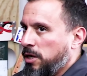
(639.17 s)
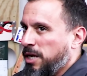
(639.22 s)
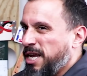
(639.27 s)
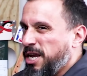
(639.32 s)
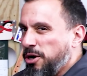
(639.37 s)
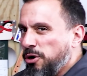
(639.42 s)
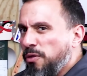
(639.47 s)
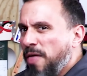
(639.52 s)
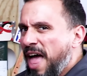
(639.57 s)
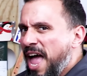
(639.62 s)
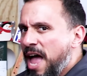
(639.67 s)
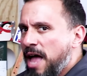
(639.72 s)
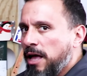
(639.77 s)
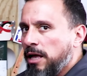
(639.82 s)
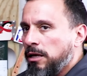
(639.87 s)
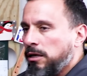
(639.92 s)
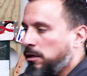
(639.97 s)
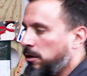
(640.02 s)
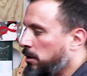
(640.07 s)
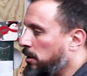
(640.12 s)
Hear
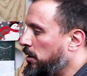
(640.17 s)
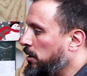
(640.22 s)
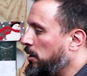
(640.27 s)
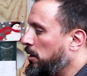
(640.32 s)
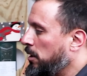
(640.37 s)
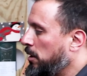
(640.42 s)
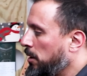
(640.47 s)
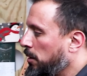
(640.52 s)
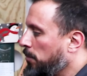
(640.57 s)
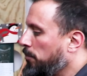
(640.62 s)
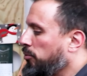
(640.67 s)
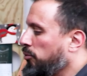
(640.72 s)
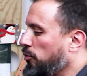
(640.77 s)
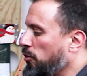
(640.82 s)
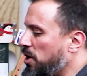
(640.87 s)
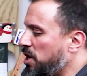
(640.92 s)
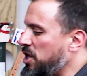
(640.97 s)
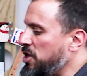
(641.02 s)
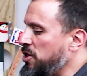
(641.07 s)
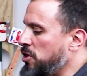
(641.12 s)
that?
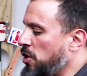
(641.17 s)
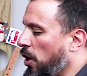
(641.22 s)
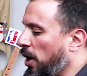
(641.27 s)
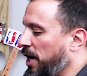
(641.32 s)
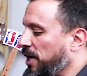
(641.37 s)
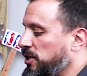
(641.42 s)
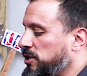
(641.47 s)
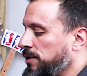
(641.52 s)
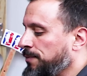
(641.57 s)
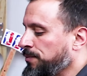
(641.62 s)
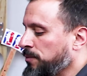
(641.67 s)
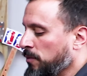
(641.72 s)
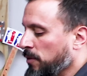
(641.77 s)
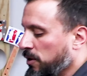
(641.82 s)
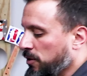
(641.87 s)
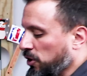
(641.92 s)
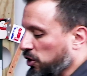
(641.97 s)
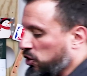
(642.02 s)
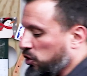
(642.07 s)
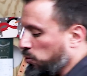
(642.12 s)
Pretty nice.
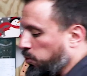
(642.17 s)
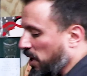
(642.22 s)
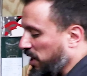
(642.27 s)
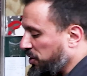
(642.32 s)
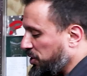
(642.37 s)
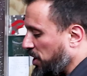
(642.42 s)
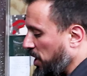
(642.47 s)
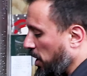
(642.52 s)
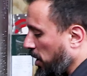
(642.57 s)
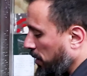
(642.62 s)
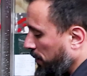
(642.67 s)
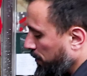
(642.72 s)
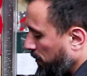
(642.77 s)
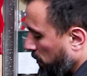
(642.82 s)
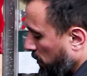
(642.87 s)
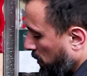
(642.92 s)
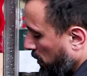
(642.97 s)
The switch here,